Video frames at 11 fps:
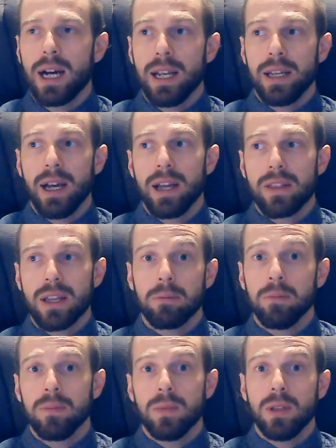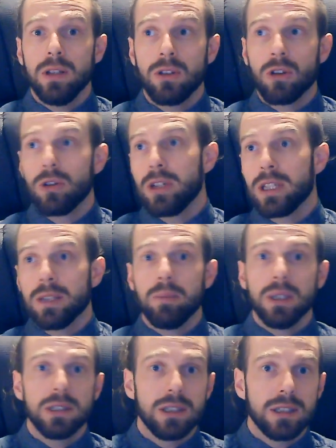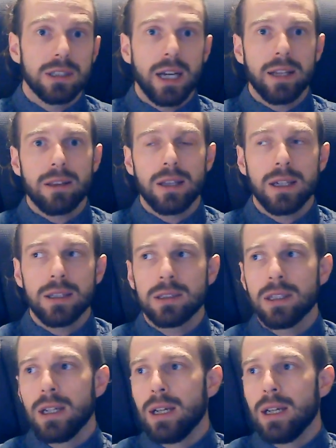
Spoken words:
And I think learning the business side of things